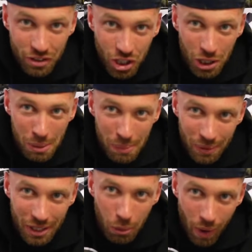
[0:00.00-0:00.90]
of tube,
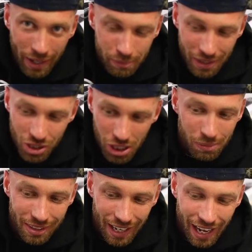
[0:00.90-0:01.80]
we're going to whack a bit of
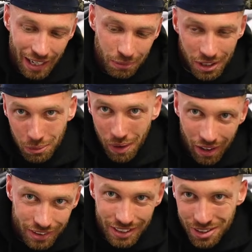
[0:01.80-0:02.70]
tube in there, and we're going to
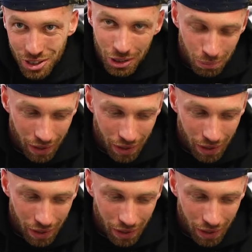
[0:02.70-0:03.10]
weld this to the tube,